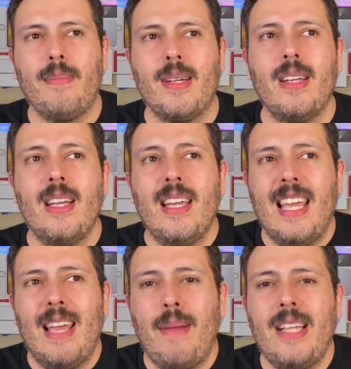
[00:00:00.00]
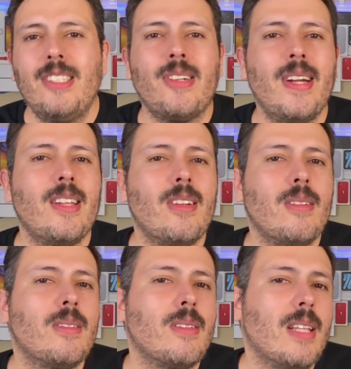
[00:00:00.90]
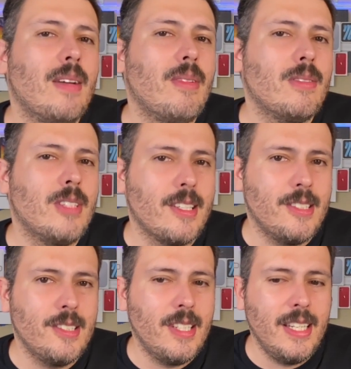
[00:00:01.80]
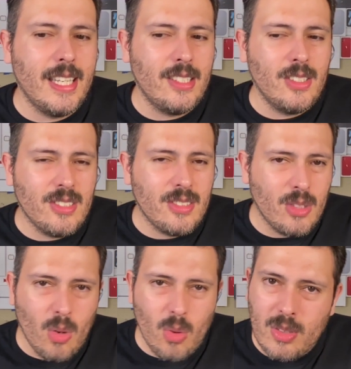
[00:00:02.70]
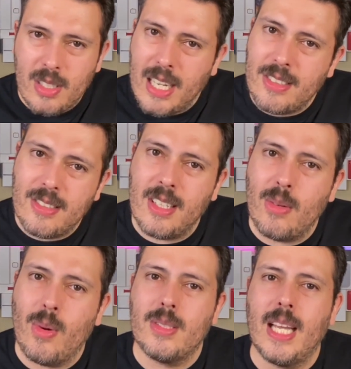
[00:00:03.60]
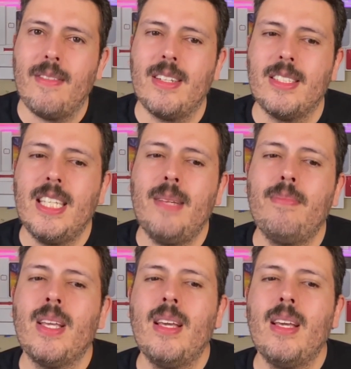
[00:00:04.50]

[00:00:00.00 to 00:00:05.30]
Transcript: But it might just create a little level of toxicity that you just don't necessarily want to have in a team,